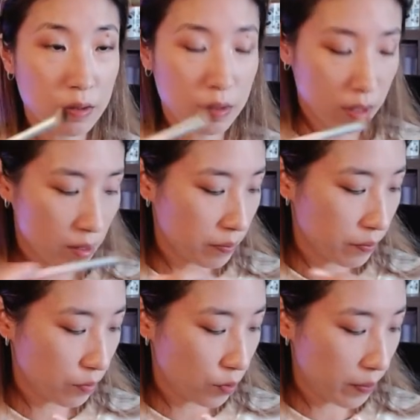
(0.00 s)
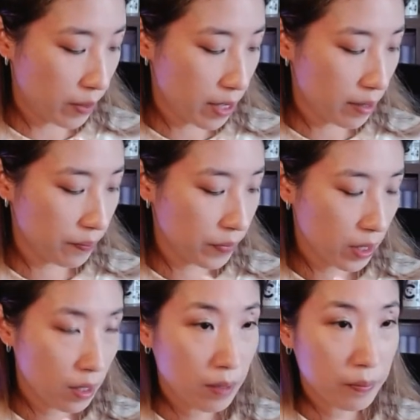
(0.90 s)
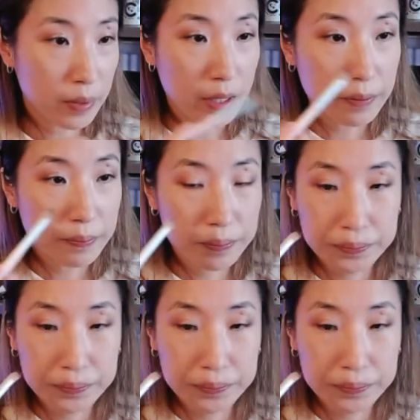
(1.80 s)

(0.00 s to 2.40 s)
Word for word: um, webcam, but